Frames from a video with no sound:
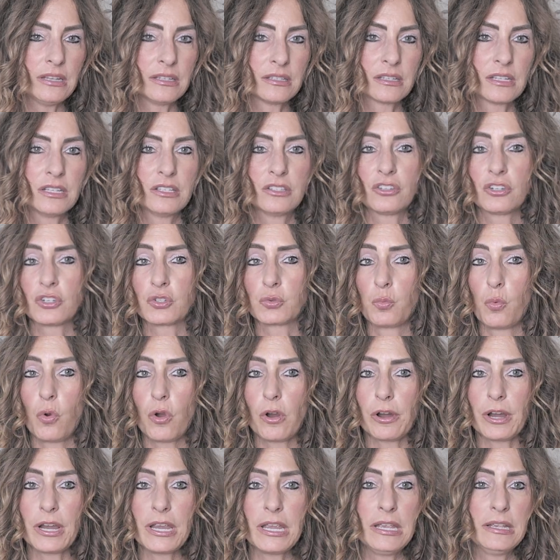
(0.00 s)
Because there's
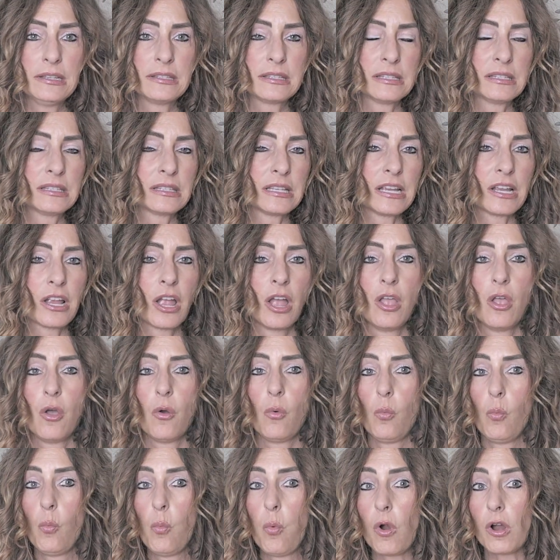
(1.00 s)
worries, it's like
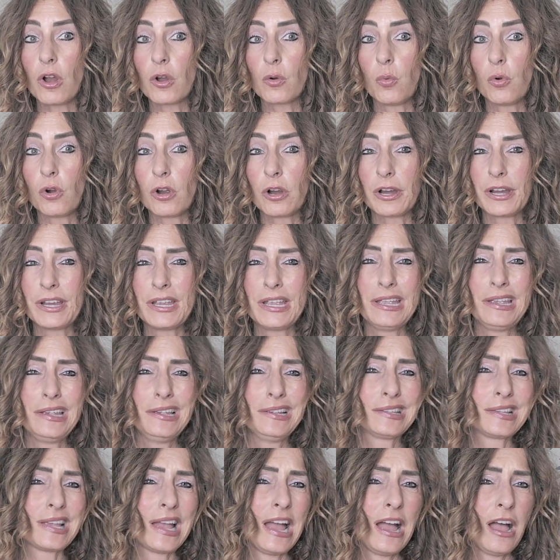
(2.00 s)
work
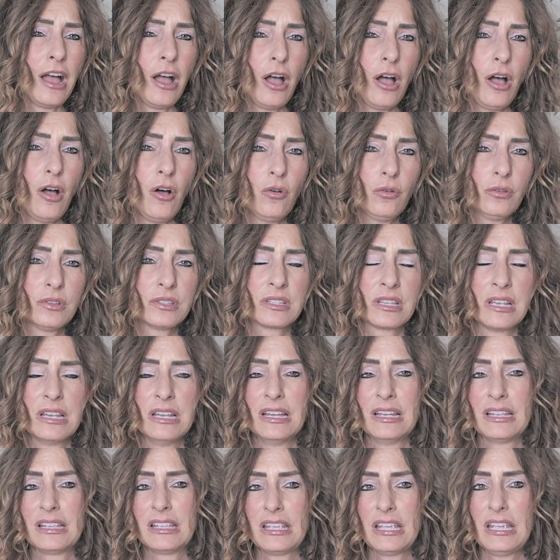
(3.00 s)
worries, house,
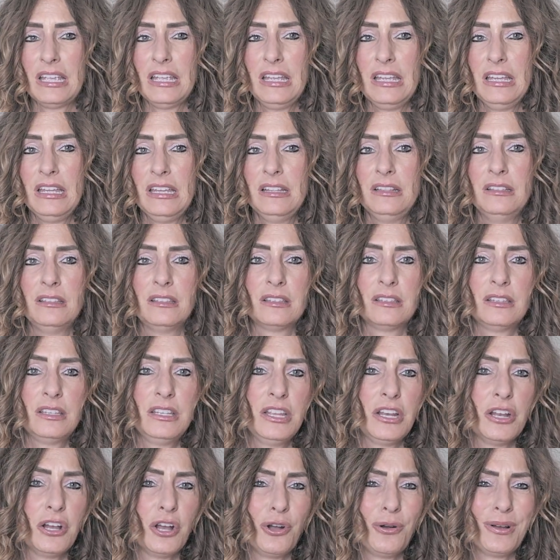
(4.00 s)
kids,
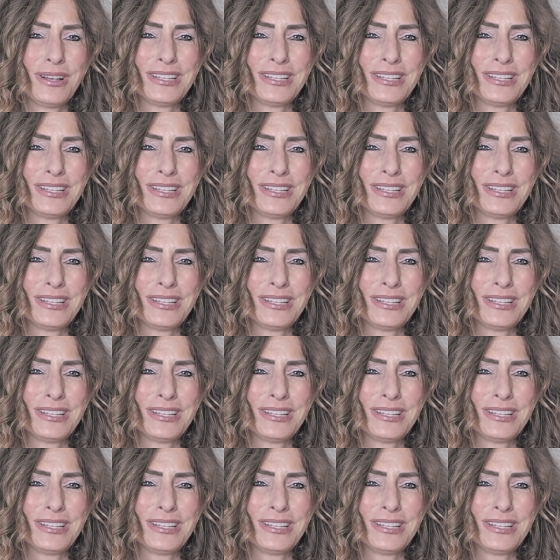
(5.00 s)
a